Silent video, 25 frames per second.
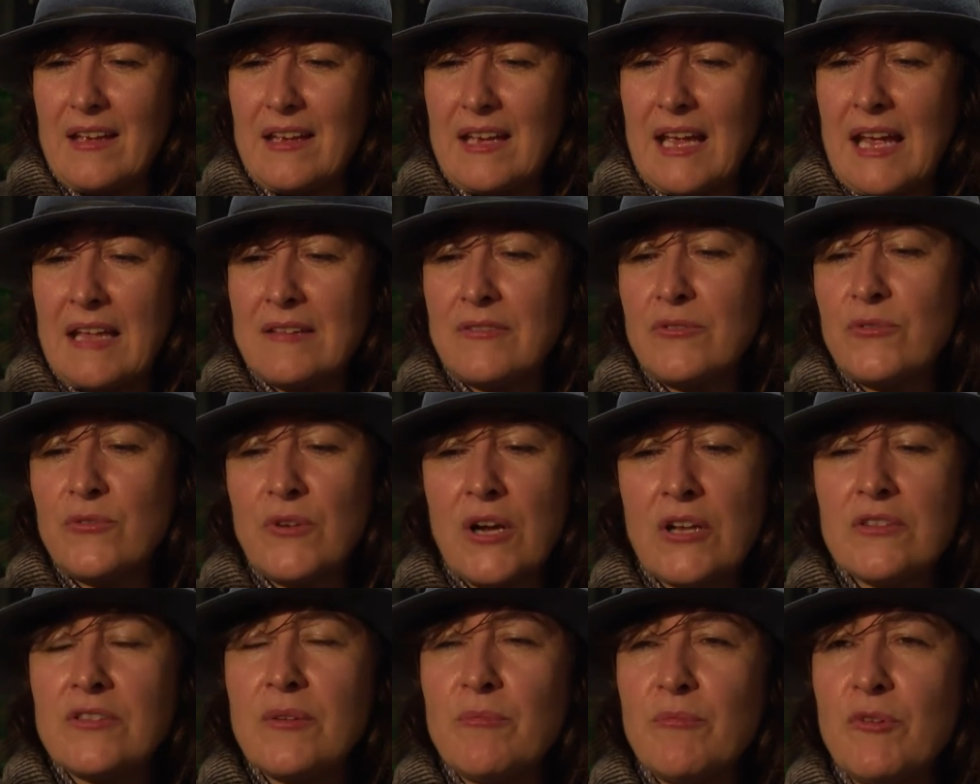and
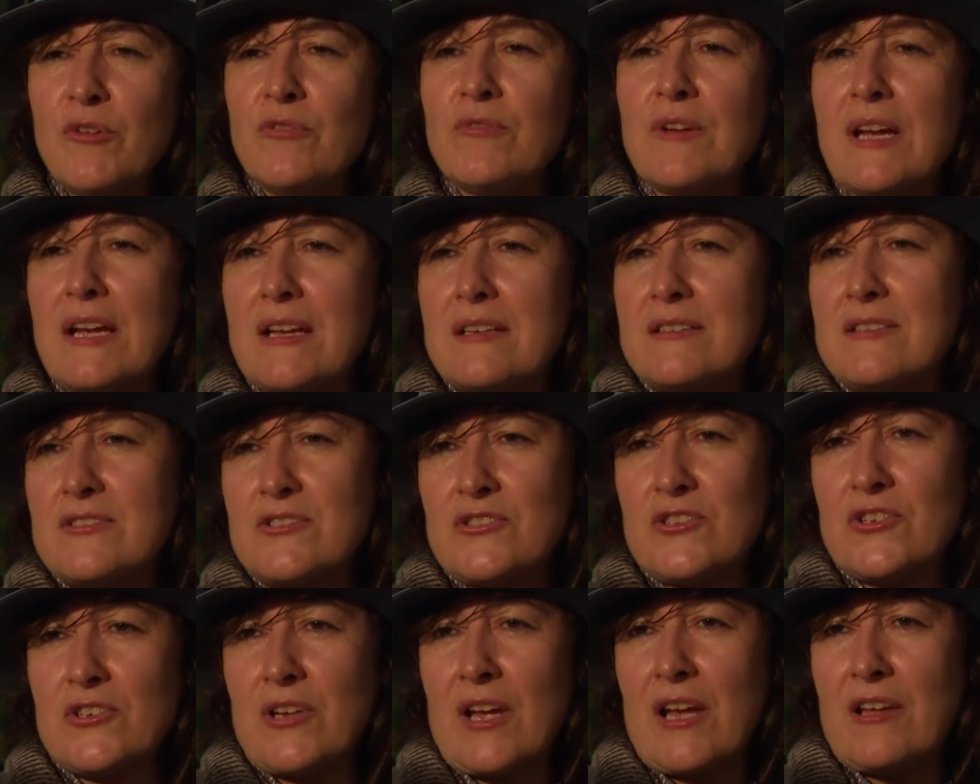throughout the movie, I,
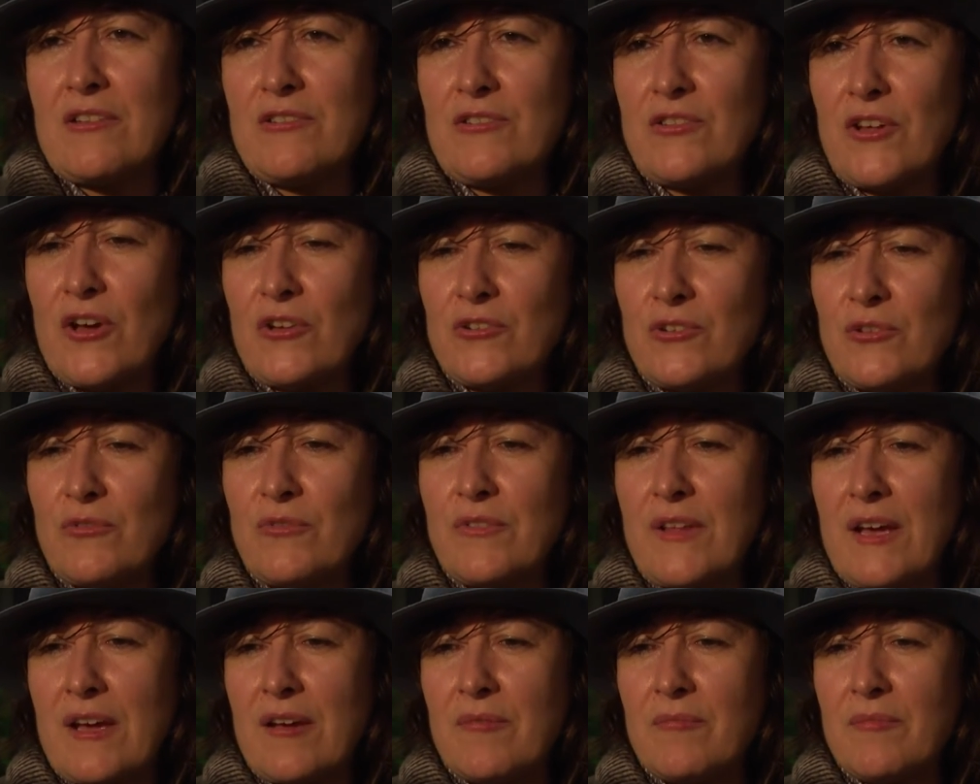I, thought of
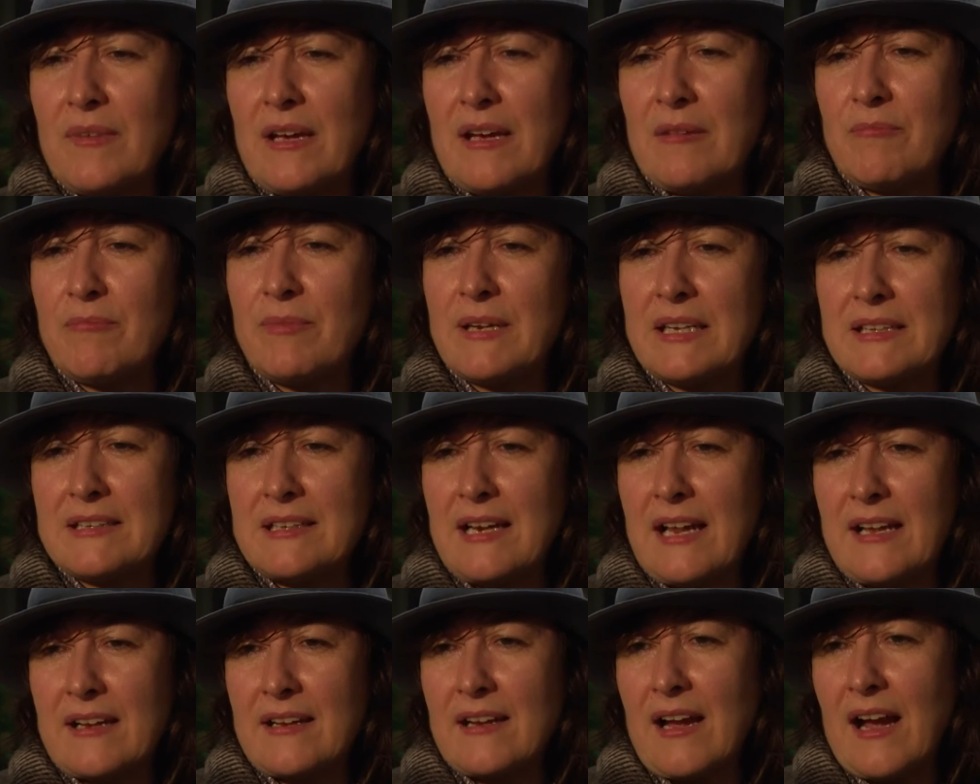them a bit
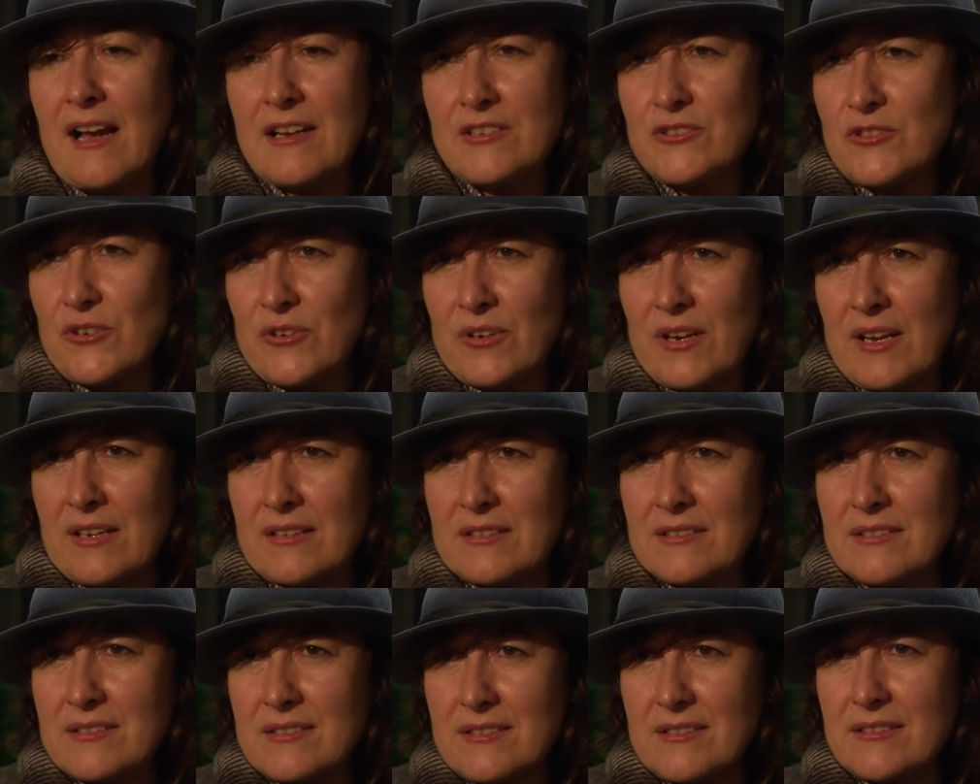like
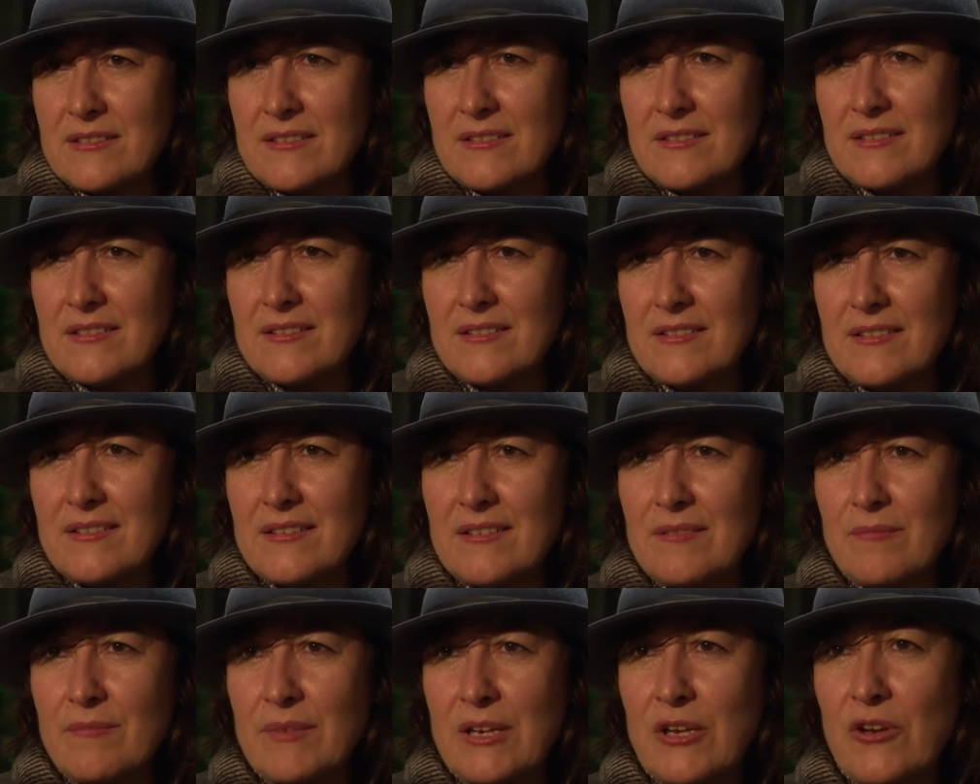astronauts
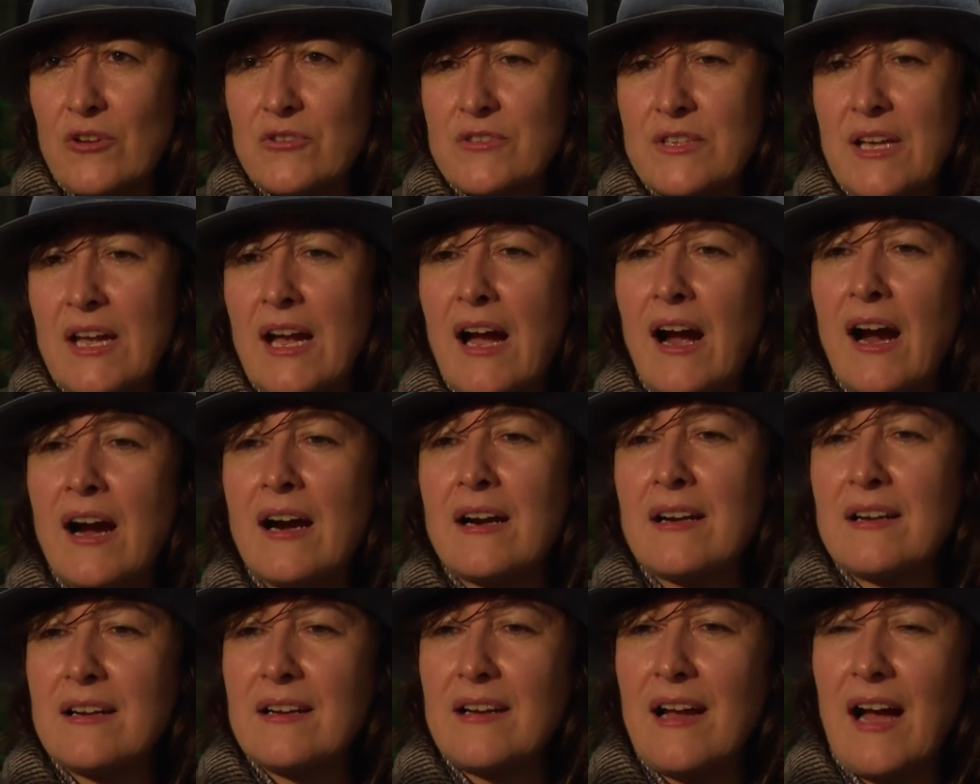because they
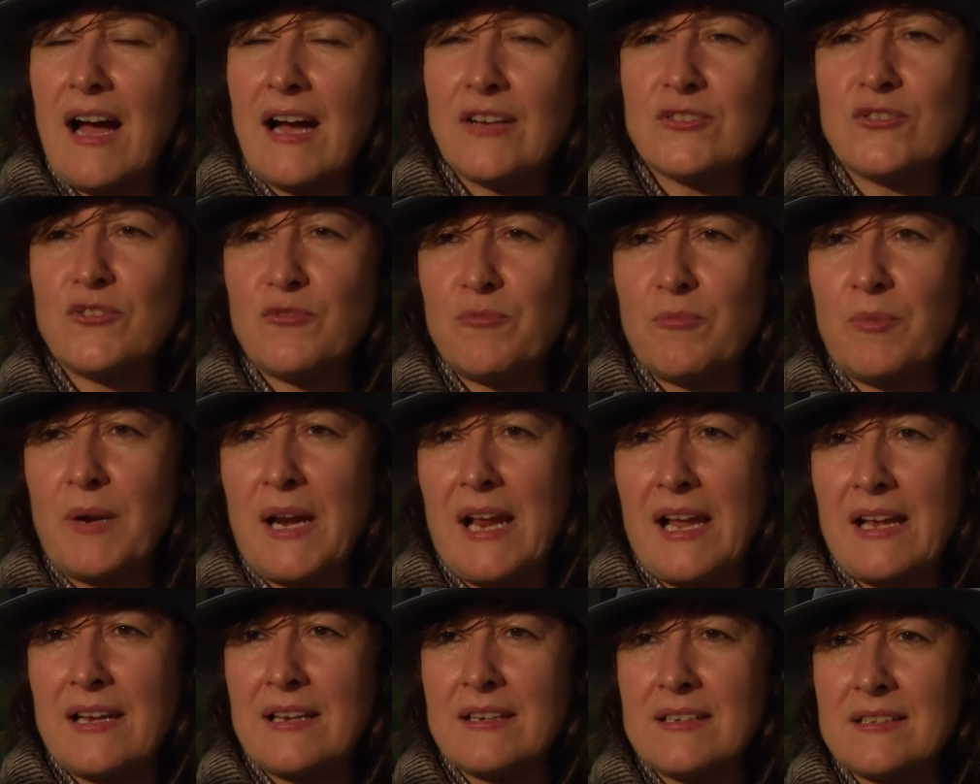are out of
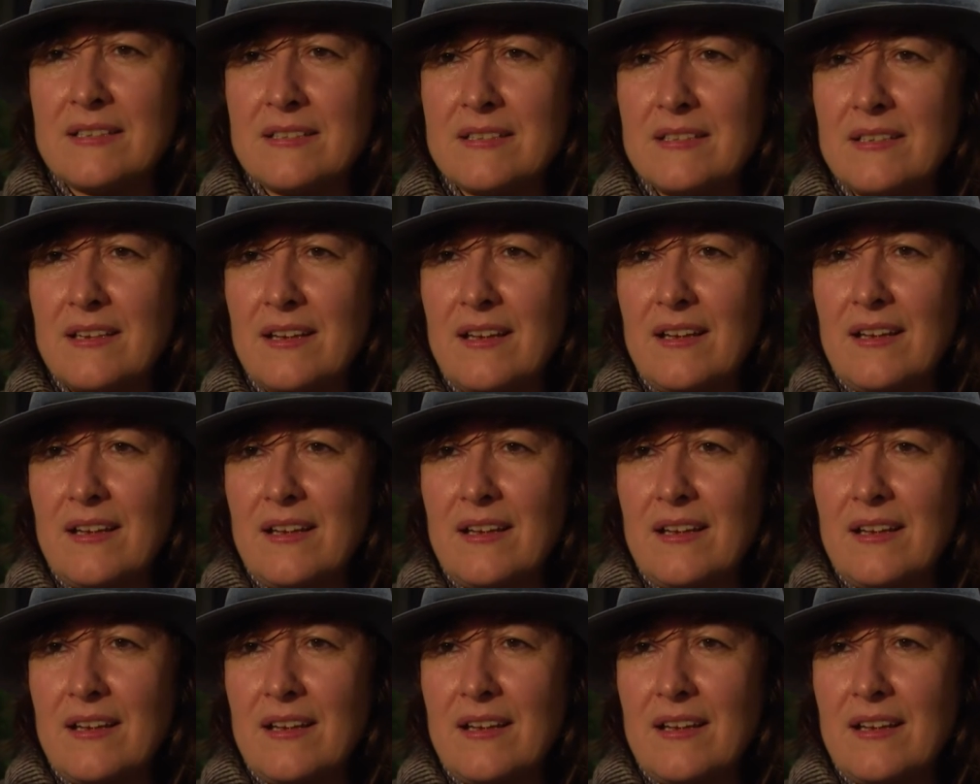place.